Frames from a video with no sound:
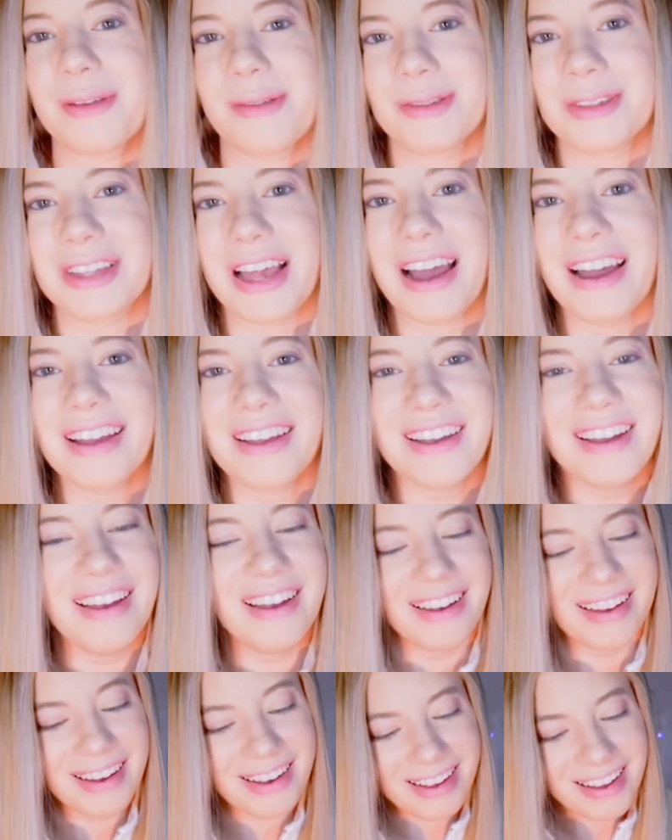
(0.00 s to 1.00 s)

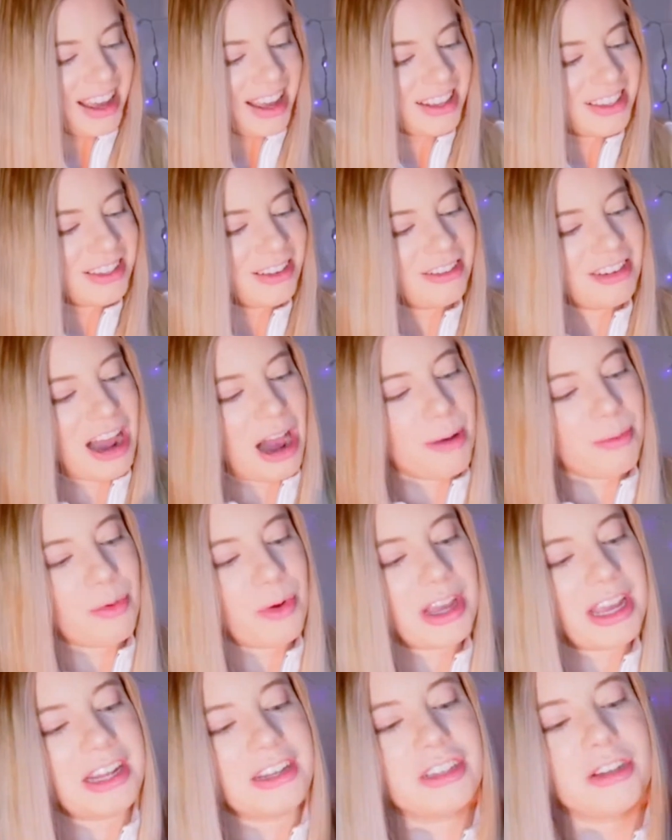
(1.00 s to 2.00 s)
that. Okay, so now I'm
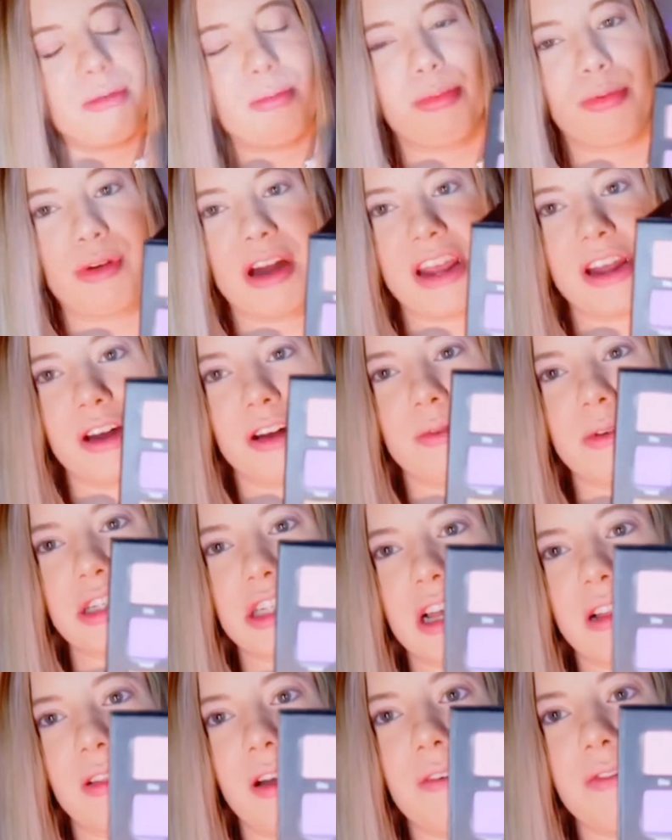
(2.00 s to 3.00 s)
going into Breaker, which
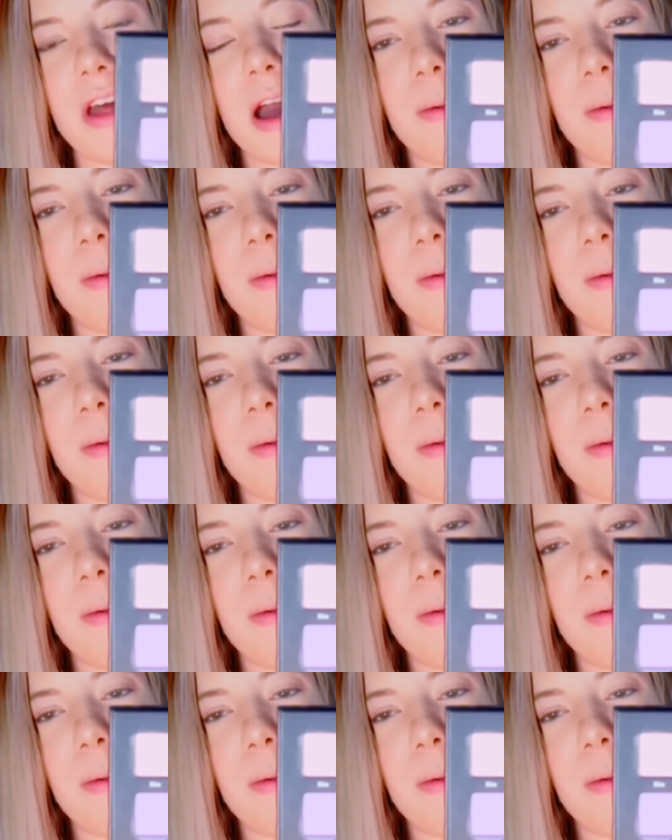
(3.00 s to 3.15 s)
I love that